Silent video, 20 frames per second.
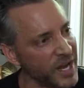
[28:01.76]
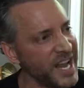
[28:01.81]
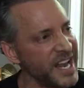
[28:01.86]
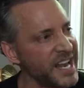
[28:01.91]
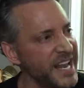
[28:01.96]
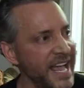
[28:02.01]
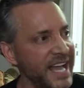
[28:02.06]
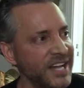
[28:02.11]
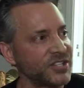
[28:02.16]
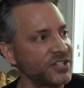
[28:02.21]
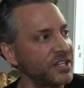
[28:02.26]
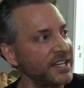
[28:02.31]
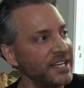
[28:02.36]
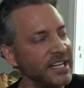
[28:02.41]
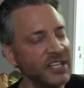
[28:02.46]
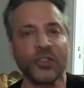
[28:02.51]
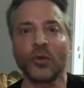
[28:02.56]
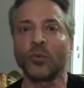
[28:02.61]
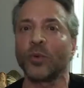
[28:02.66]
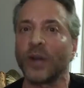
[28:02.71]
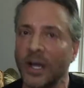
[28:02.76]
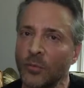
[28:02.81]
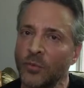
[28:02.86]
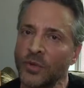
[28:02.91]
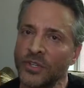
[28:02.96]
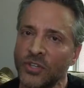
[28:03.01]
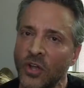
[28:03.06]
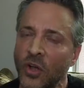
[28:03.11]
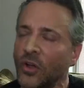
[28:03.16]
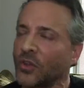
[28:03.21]
action and get the right
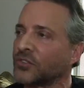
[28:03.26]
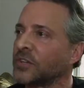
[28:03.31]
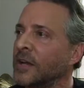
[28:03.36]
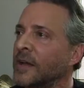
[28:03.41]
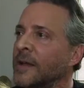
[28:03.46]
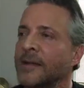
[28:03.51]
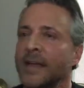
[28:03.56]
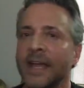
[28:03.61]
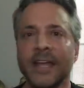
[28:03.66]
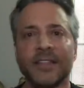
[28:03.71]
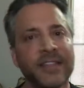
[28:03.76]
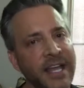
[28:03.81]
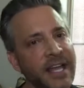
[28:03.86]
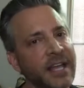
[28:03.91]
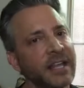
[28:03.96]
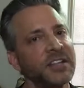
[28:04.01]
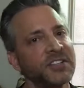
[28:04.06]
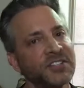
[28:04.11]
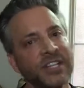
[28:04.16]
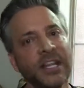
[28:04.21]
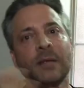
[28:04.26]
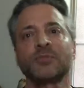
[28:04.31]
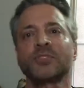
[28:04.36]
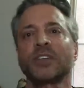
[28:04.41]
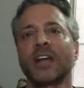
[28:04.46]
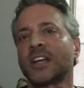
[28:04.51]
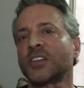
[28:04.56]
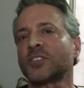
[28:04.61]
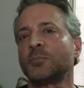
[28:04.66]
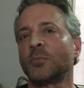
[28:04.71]
results. And then it seems like
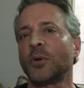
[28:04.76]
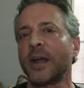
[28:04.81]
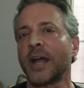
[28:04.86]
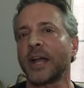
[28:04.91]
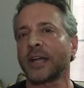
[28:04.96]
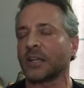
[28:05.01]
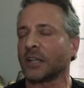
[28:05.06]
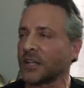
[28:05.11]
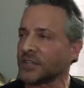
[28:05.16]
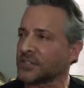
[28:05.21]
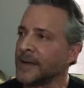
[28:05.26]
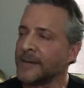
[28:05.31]
it's miraculous.